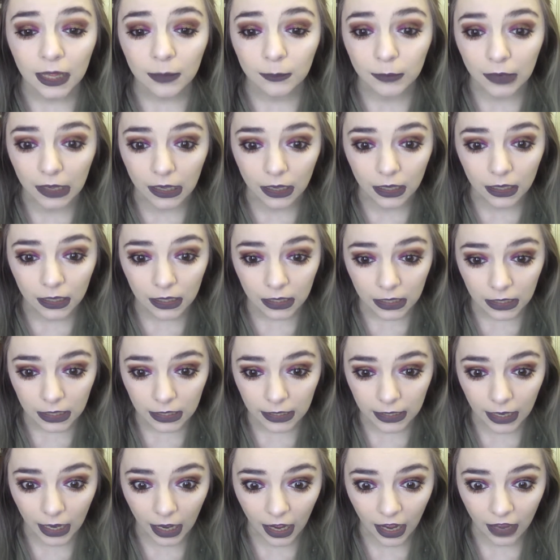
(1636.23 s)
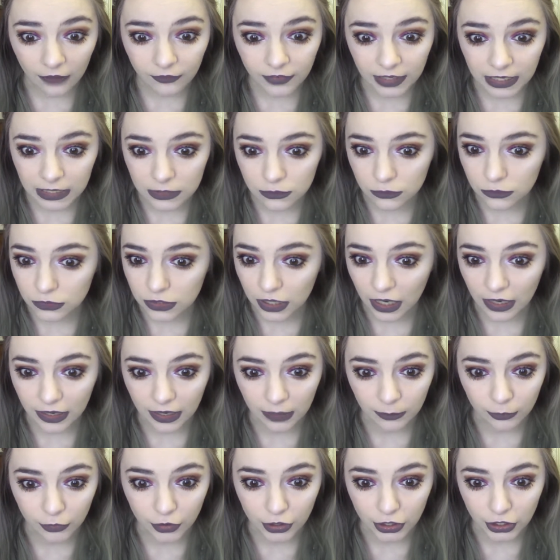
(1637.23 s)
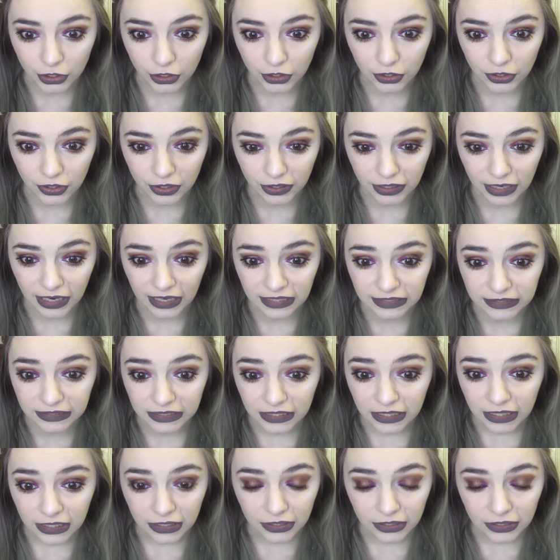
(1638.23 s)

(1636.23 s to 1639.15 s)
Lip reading: but yeah, I think it's all turned out pretty good in the end.